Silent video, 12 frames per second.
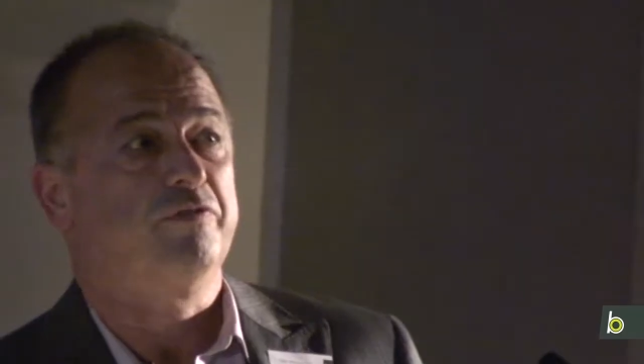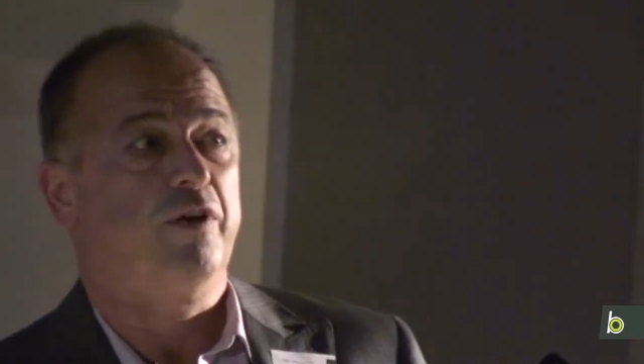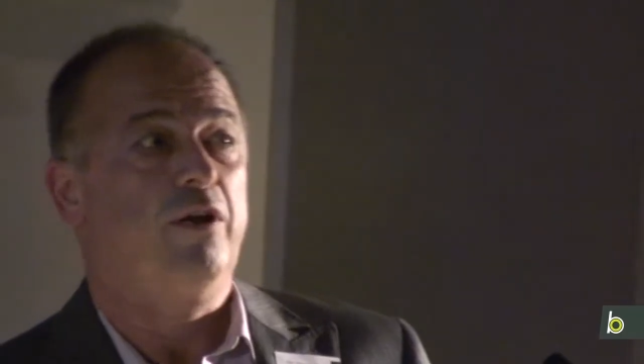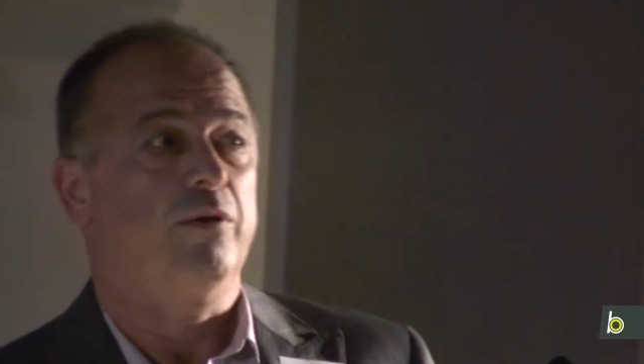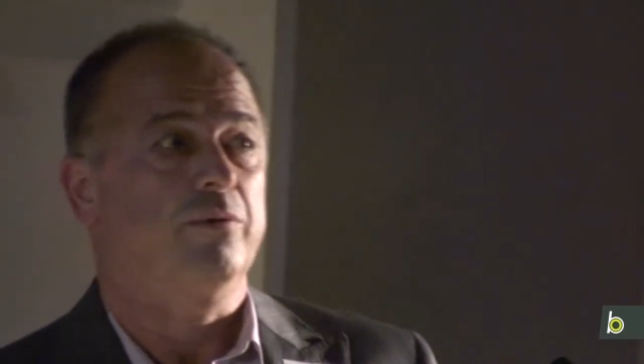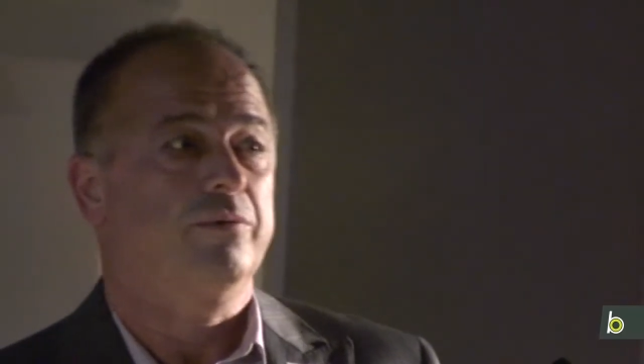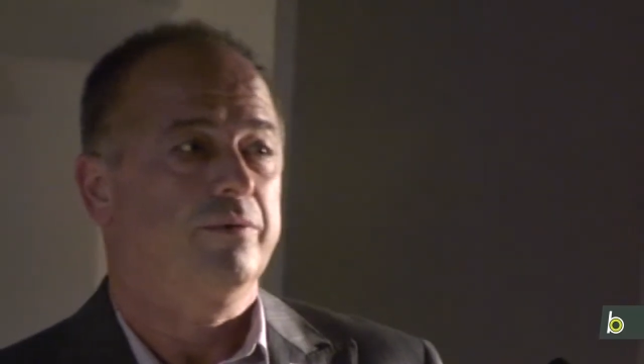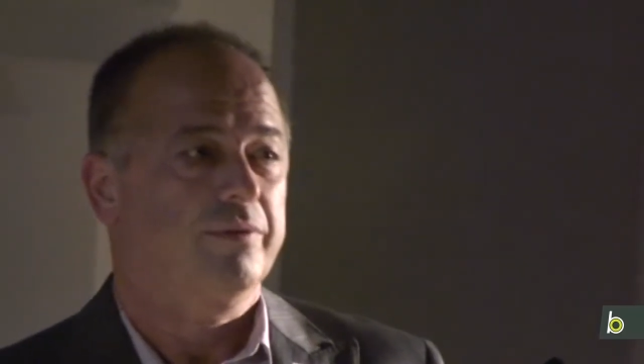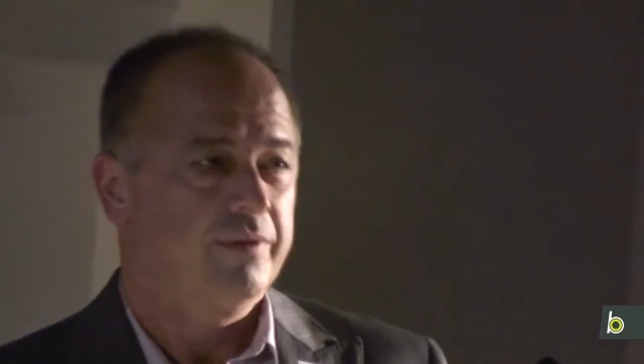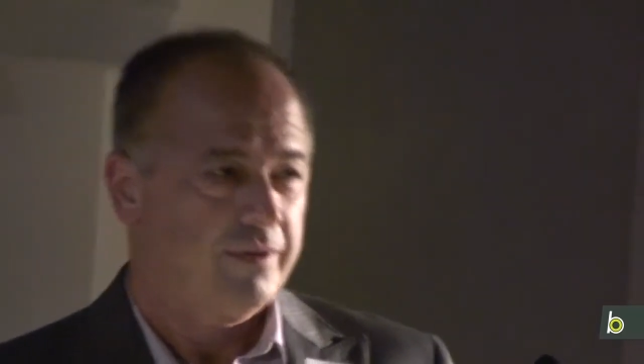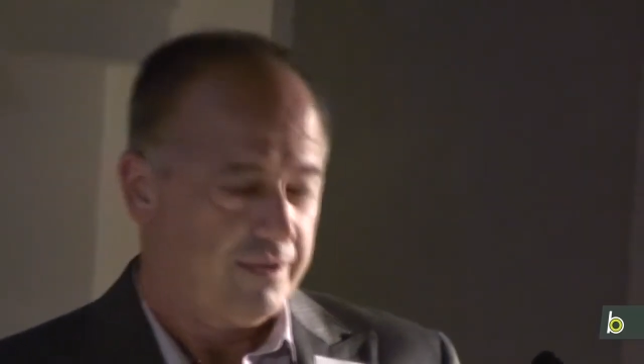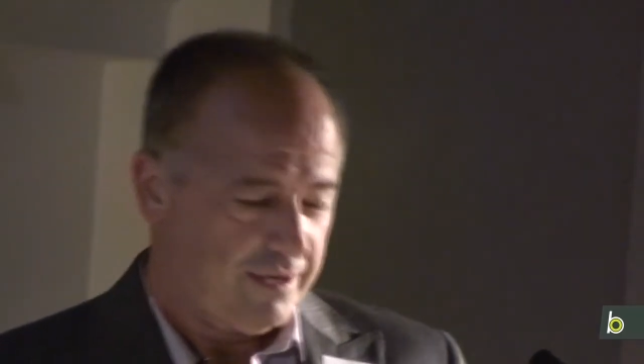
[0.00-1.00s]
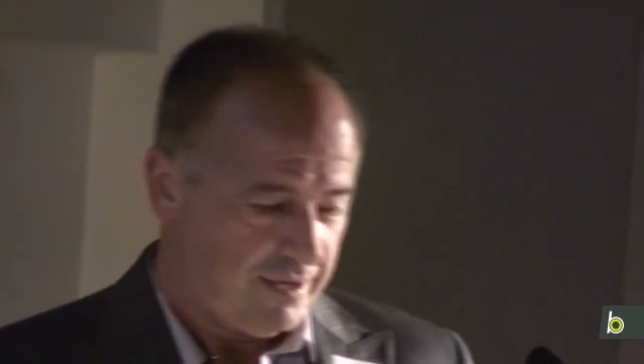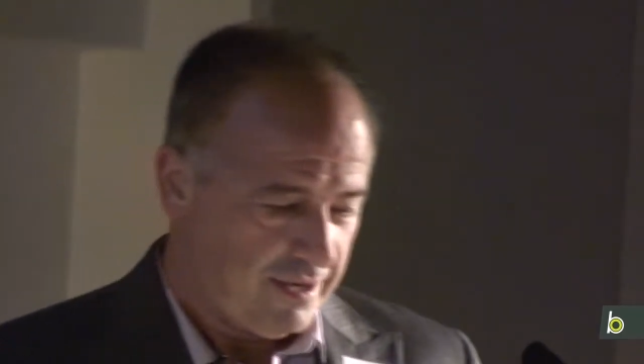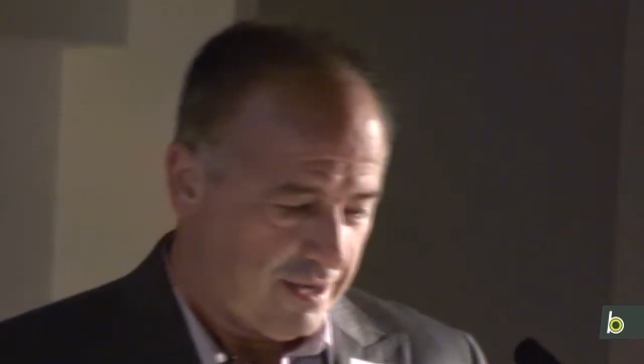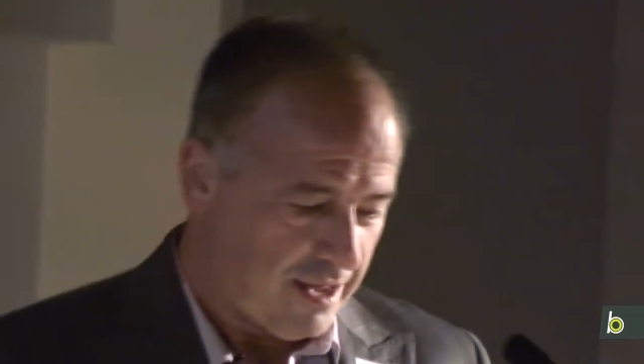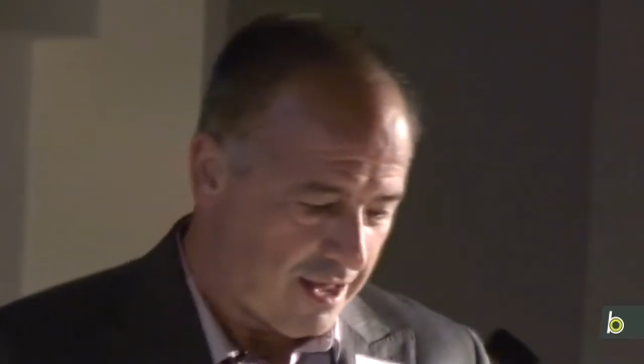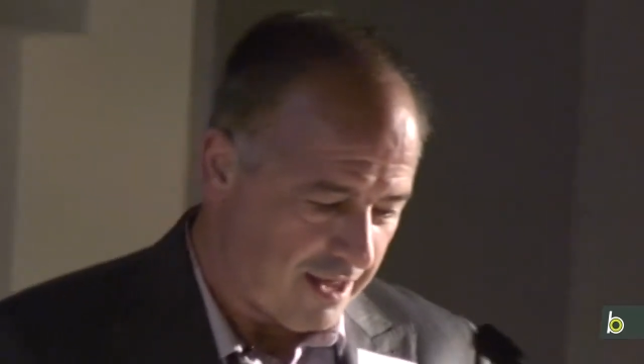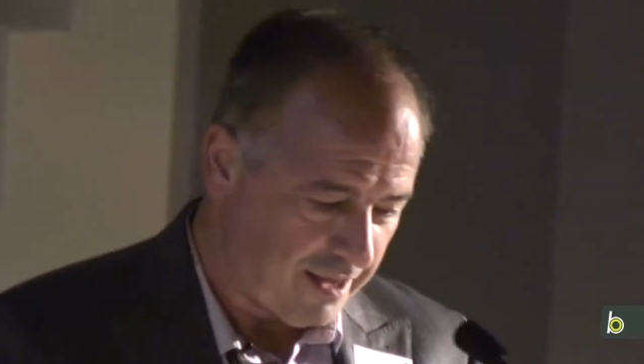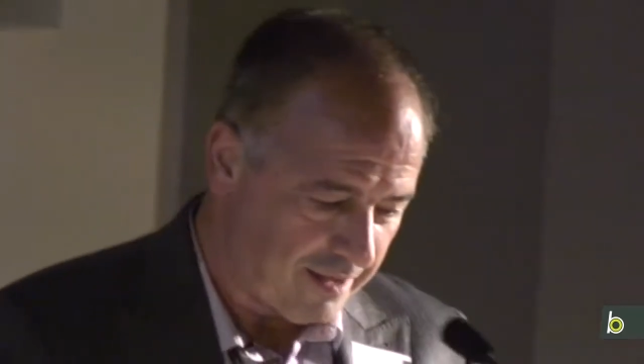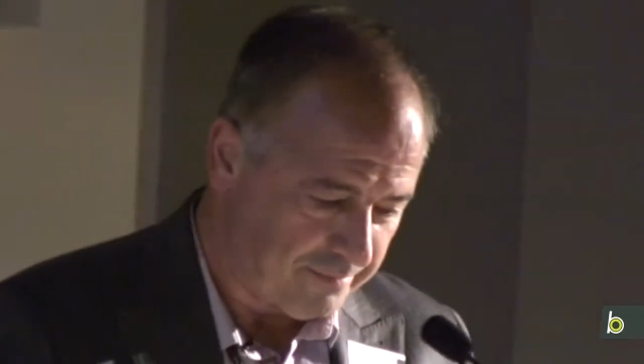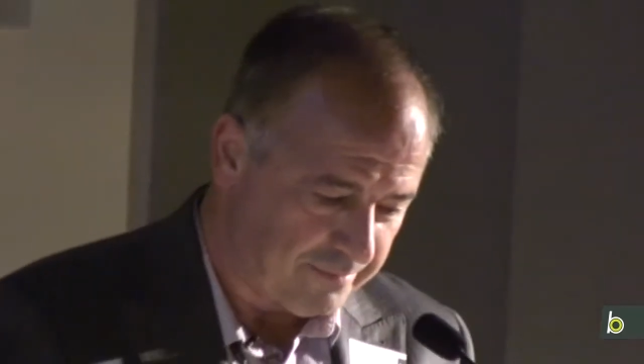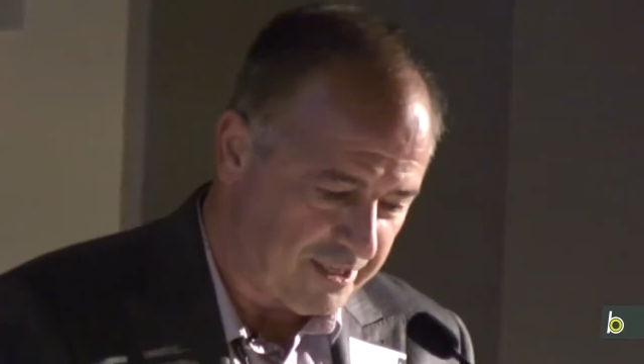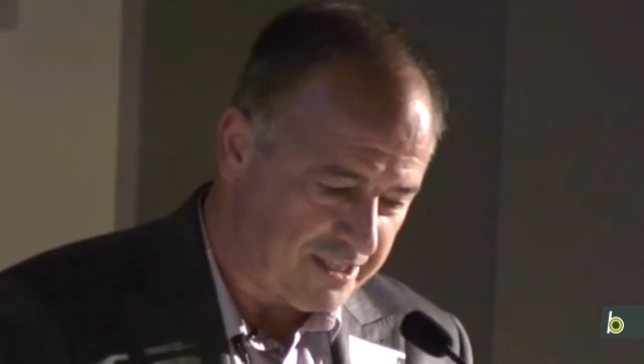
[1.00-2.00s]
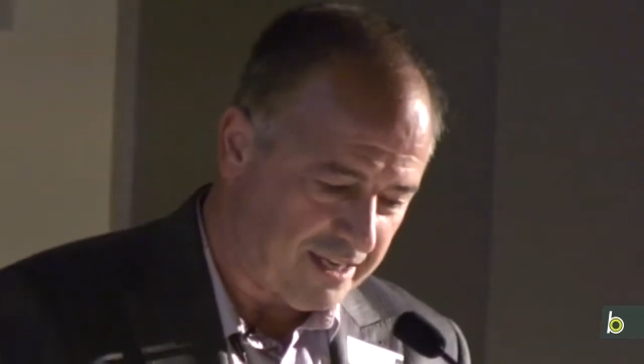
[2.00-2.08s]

follow. These